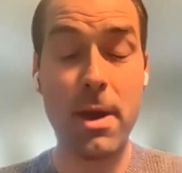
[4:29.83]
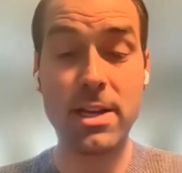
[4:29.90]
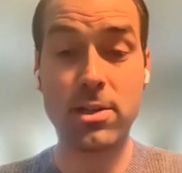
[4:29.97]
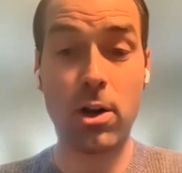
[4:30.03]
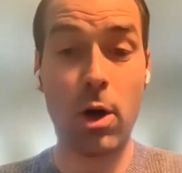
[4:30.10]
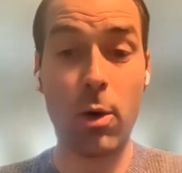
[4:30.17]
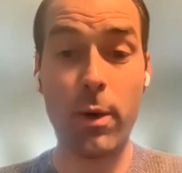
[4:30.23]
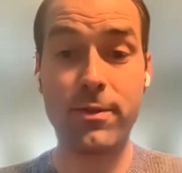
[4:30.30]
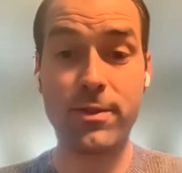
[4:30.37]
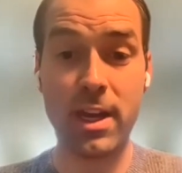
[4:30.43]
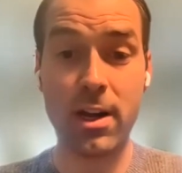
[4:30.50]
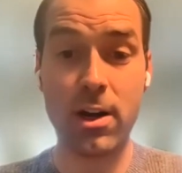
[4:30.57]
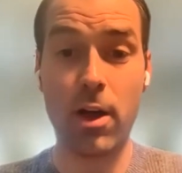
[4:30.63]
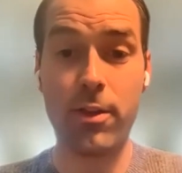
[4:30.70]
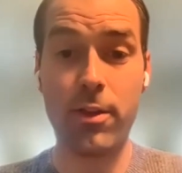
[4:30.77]
based on all we've
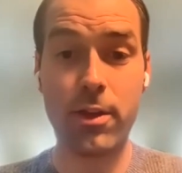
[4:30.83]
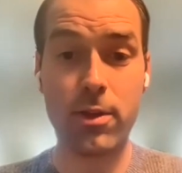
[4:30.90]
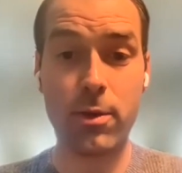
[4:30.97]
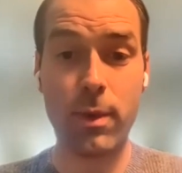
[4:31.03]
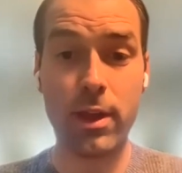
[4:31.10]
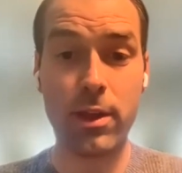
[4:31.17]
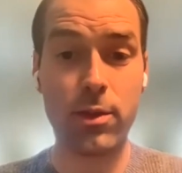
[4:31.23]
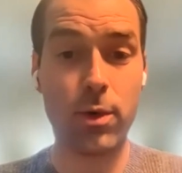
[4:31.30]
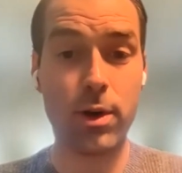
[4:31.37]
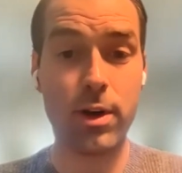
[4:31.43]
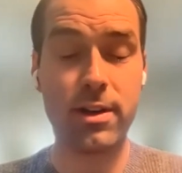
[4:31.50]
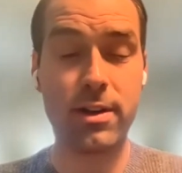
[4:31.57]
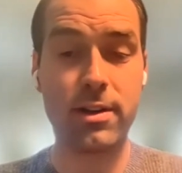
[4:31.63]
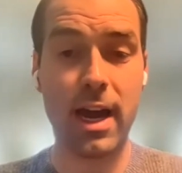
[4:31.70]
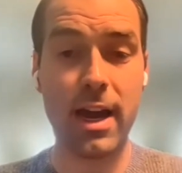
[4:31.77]
seen and all the
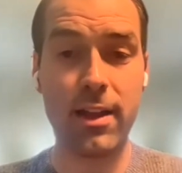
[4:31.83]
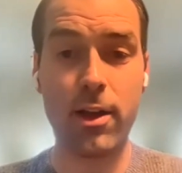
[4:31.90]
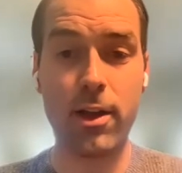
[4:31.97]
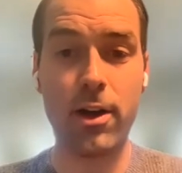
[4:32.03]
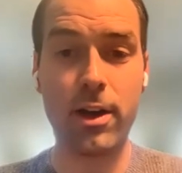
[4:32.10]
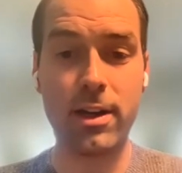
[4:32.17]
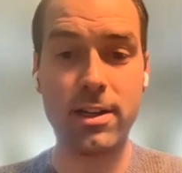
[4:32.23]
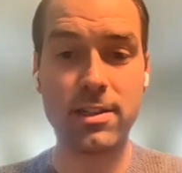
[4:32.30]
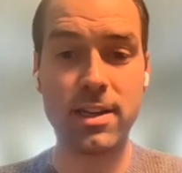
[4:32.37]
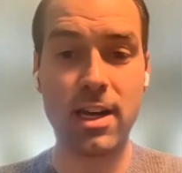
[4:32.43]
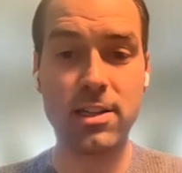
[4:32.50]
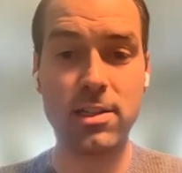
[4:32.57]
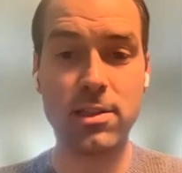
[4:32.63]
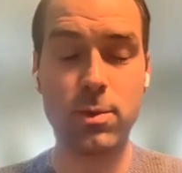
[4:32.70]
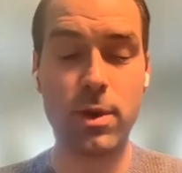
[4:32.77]
regulatory dialogue and
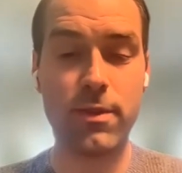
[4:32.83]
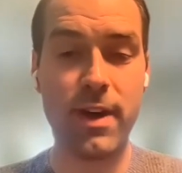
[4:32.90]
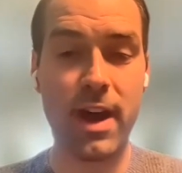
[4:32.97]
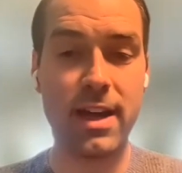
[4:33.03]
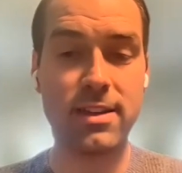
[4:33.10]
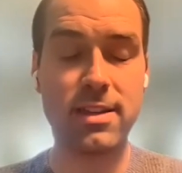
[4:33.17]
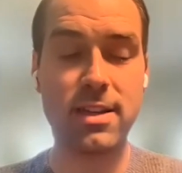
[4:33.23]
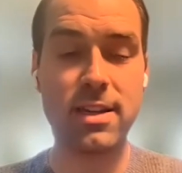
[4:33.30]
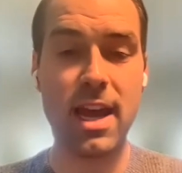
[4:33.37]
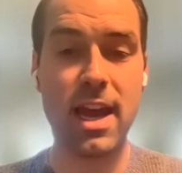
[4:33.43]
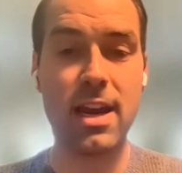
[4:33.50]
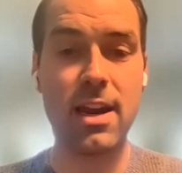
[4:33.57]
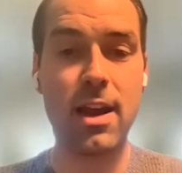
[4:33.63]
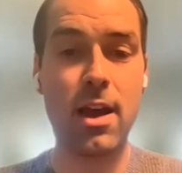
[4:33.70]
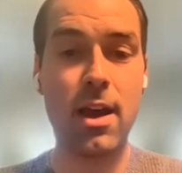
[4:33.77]
discussions we've had to
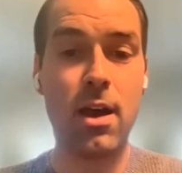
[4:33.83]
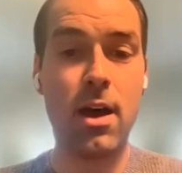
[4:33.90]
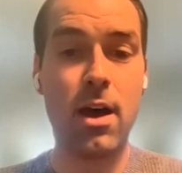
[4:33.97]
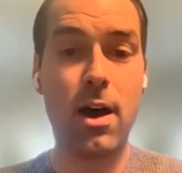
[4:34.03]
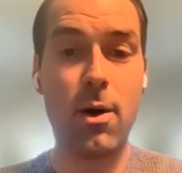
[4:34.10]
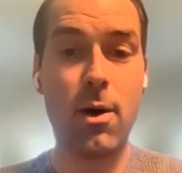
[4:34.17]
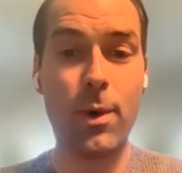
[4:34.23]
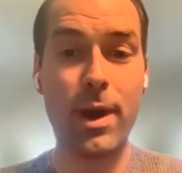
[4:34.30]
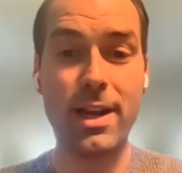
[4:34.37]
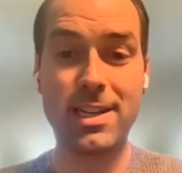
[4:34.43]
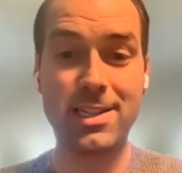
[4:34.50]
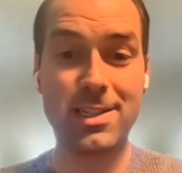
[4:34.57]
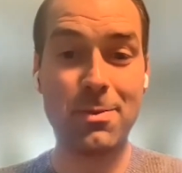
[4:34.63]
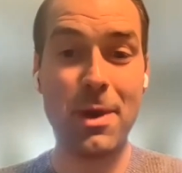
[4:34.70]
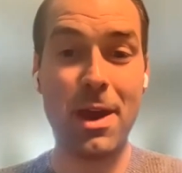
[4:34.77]
date, we
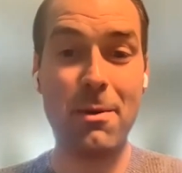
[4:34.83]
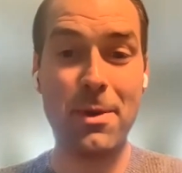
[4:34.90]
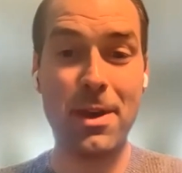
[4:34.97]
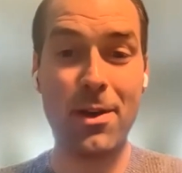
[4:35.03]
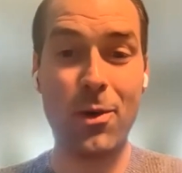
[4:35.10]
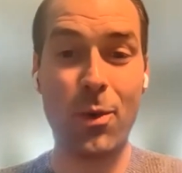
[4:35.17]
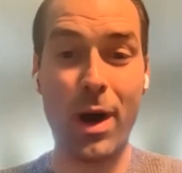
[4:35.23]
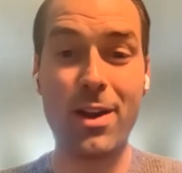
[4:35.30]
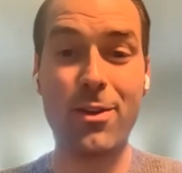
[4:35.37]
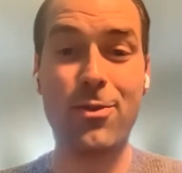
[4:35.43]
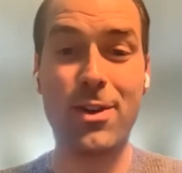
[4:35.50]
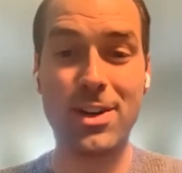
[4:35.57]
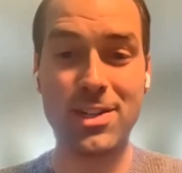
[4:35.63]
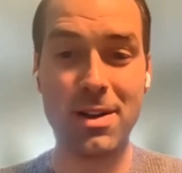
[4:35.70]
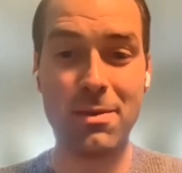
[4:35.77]
anticipate being quite
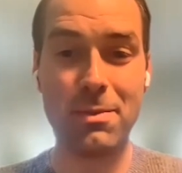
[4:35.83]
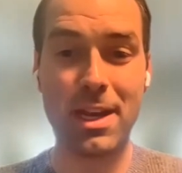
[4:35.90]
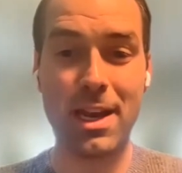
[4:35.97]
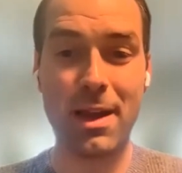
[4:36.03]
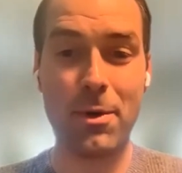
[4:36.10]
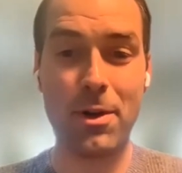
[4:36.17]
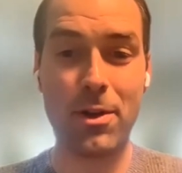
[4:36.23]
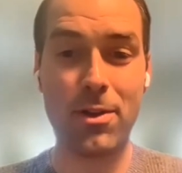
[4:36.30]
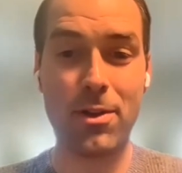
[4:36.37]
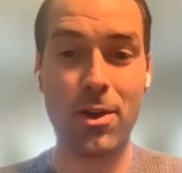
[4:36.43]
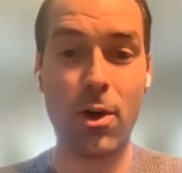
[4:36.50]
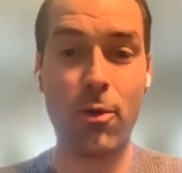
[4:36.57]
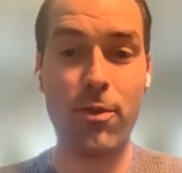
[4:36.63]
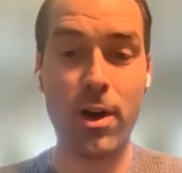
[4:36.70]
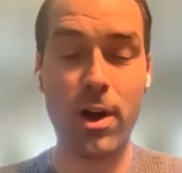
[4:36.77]
efficient and being able
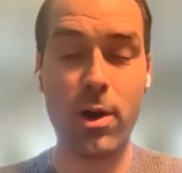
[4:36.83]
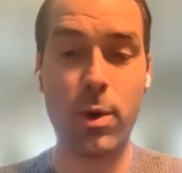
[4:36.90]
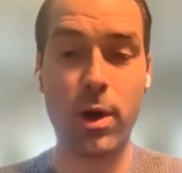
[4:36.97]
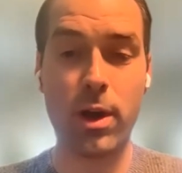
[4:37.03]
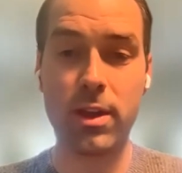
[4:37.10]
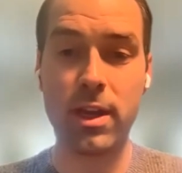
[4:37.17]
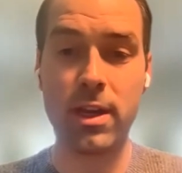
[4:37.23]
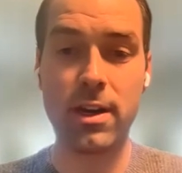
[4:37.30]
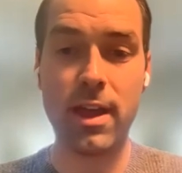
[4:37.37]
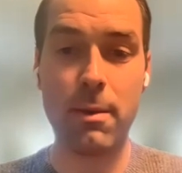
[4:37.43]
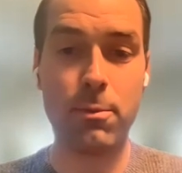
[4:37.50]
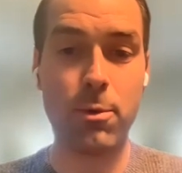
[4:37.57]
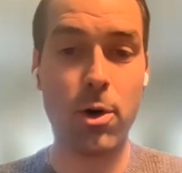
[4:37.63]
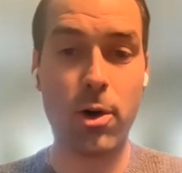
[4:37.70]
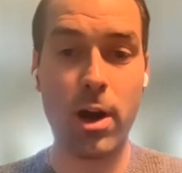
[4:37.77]
to go very quickly into
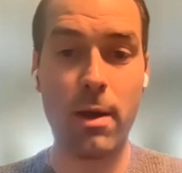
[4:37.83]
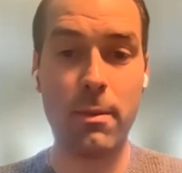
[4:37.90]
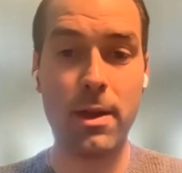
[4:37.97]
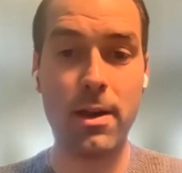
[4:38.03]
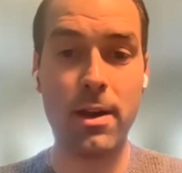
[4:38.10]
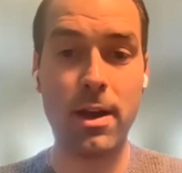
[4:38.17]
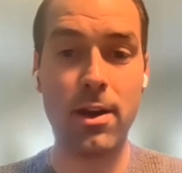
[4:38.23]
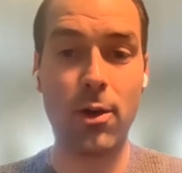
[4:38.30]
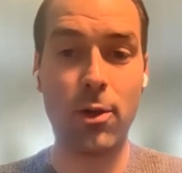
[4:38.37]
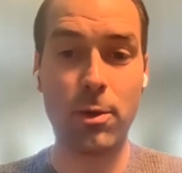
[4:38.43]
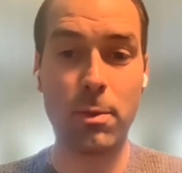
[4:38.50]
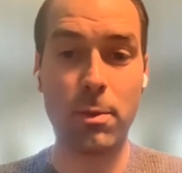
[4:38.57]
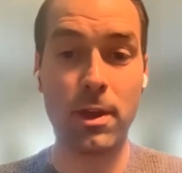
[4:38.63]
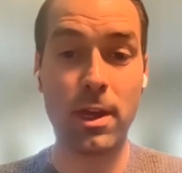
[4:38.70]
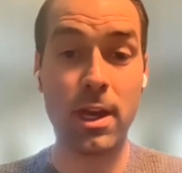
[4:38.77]
that program and
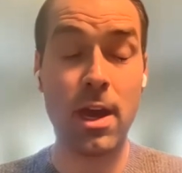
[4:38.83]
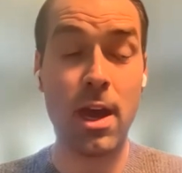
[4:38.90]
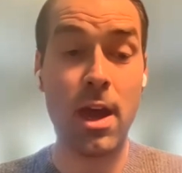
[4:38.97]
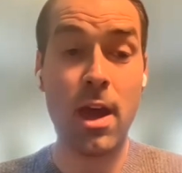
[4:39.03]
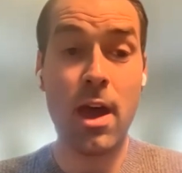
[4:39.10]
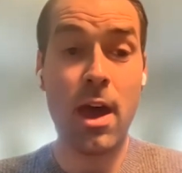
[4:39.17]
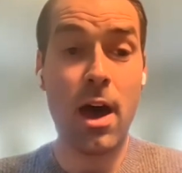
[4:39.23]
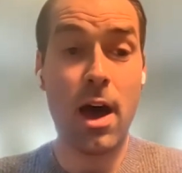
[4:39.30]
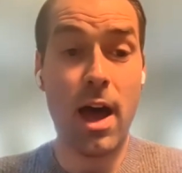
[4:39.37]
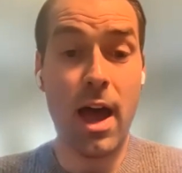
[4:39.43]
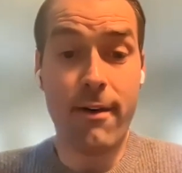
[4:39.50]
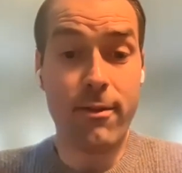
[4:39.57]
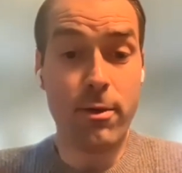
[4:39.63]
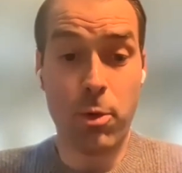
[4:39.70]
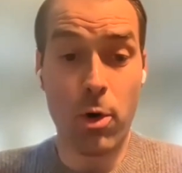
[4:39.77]
ultimately
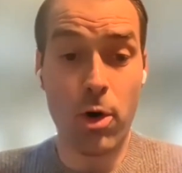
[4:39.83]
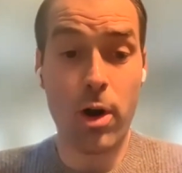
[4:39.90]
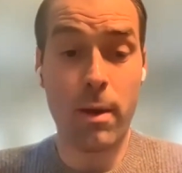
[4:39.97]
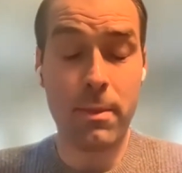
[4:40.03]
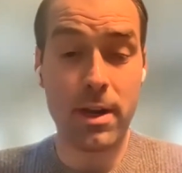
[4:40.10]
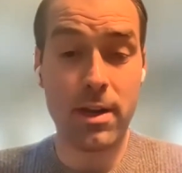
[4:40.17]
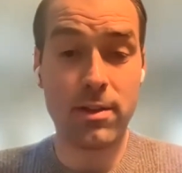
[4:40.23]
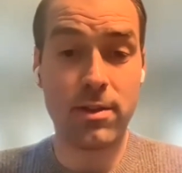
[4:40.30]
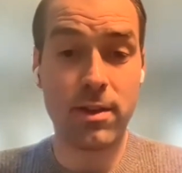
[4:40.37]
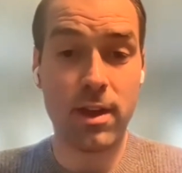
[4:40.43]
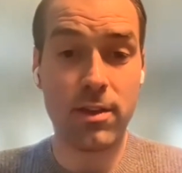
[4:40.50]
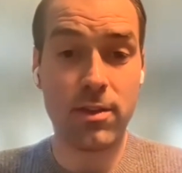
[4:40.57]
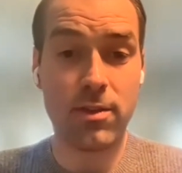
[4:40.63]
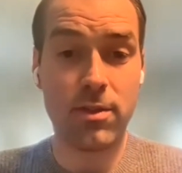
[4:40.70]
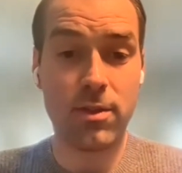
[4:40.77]
have a program that is
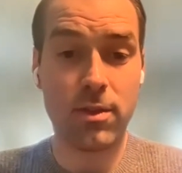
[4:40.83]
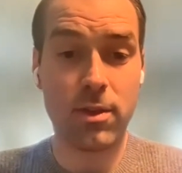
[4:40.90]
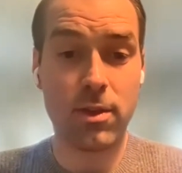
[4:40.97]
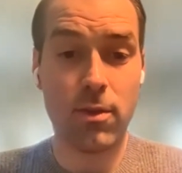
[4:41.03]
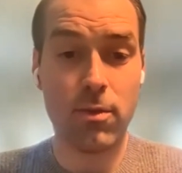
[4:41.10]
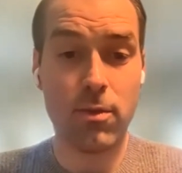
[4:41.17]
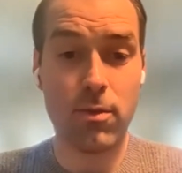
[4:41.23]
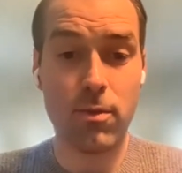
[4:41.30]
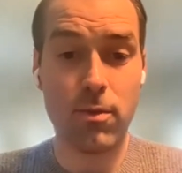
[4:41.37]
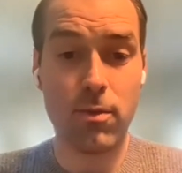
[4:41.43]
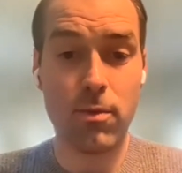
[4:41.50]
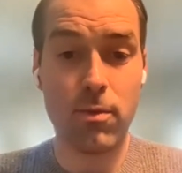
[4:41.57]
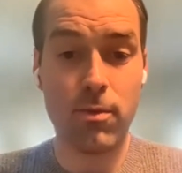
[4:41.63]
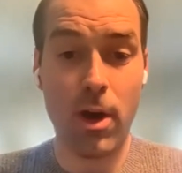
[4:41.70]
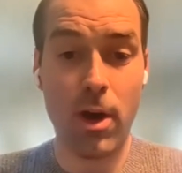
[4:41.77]
you know,
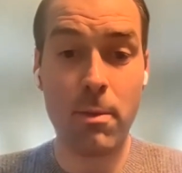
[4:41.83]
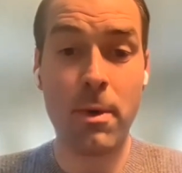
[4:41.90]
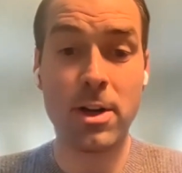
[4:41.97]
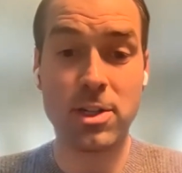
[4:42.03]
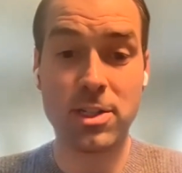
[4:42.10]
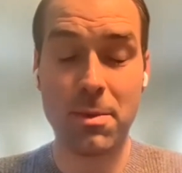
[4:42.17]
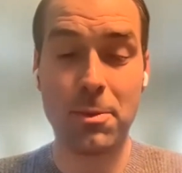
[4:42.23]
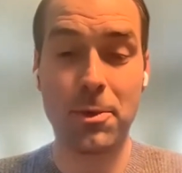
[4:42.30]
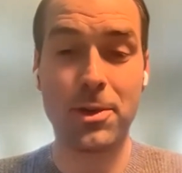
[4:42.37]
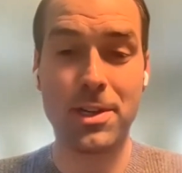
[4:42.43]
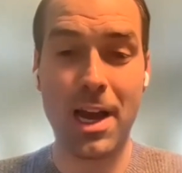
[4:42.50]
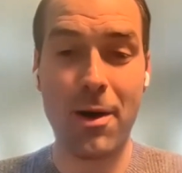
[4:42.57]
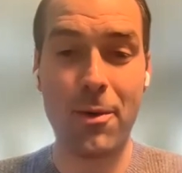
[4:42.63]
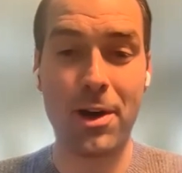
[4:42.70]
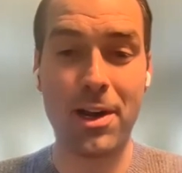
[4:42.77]
very much similar
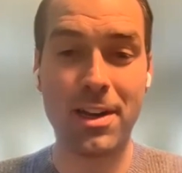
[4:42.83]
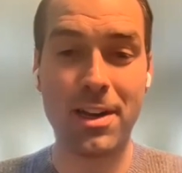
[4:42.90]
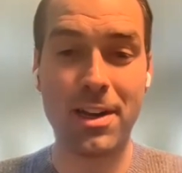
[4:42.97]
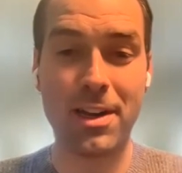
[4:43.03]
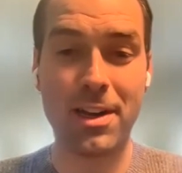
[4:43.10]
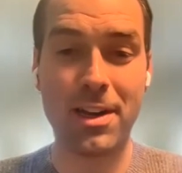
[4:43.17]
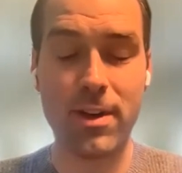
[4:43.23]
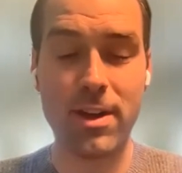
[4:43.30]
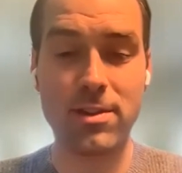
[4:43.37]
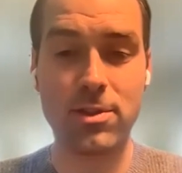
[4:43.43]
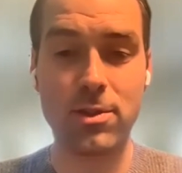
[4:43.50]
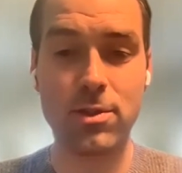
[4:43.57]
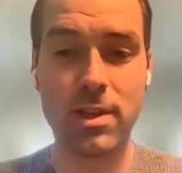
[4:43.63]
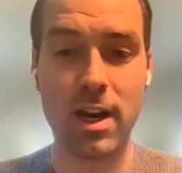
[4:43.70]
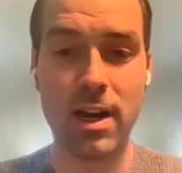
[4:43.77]
to how we're conducting our
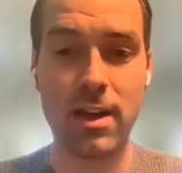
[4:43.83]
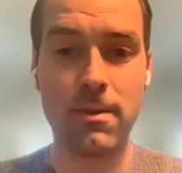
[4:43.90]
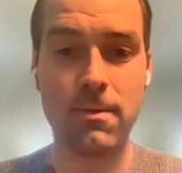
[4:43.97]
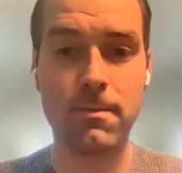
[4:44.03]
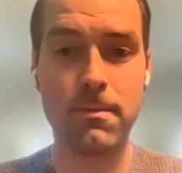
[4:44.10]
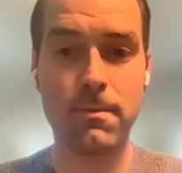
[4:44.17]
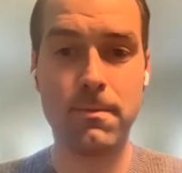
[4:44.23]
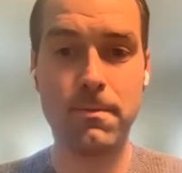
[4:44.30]
phase 2 study.